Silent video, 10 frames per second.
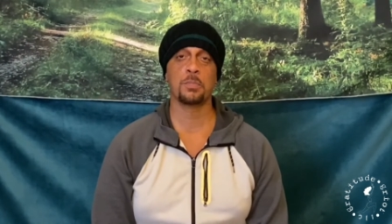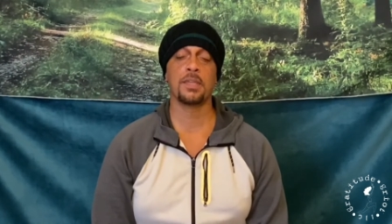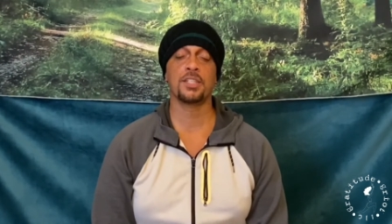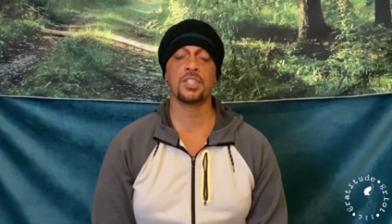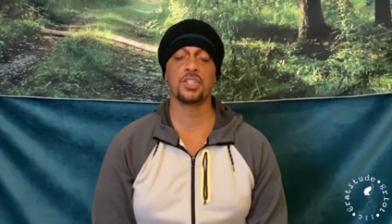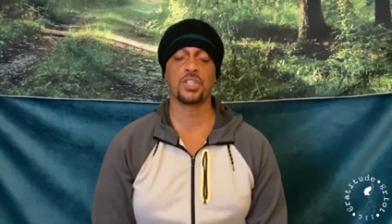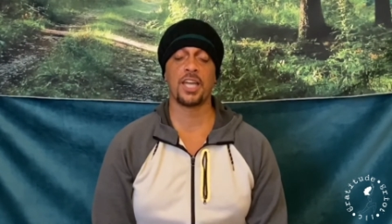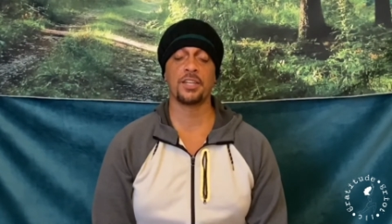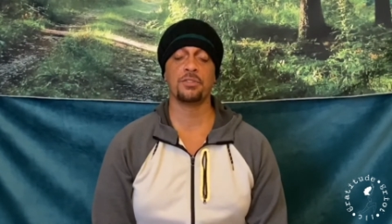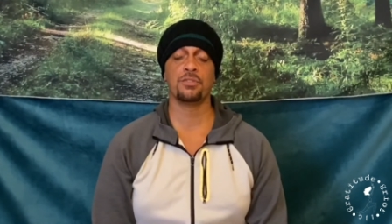pay attention to
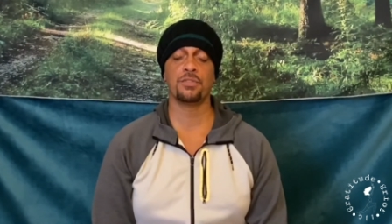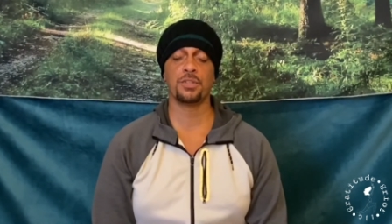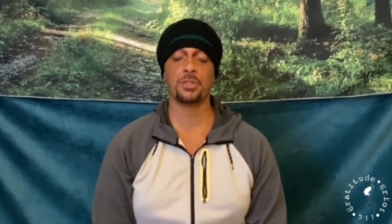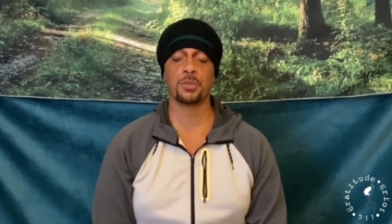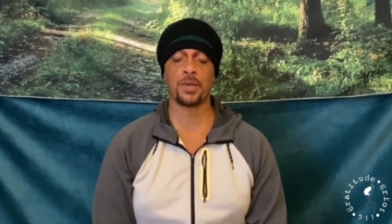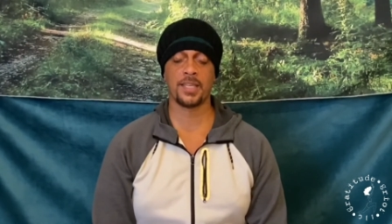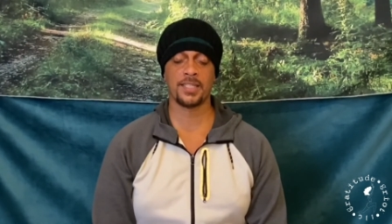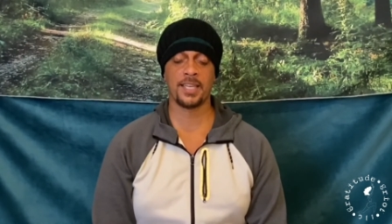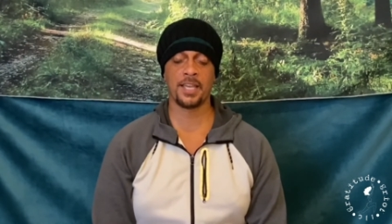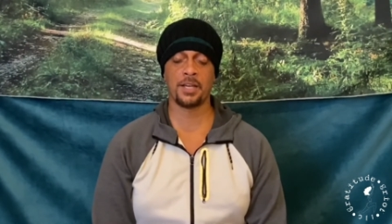how you feel right
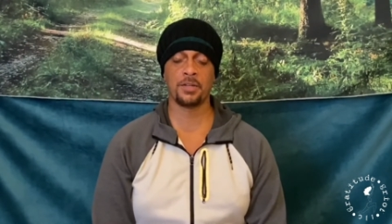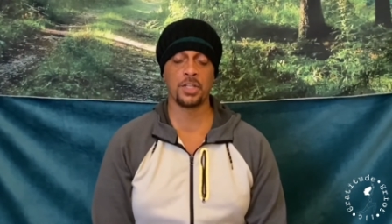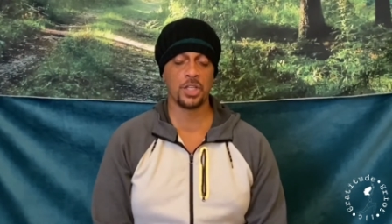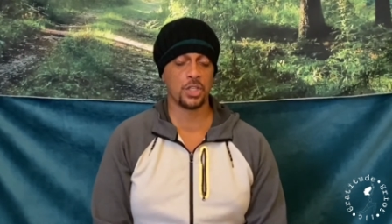now.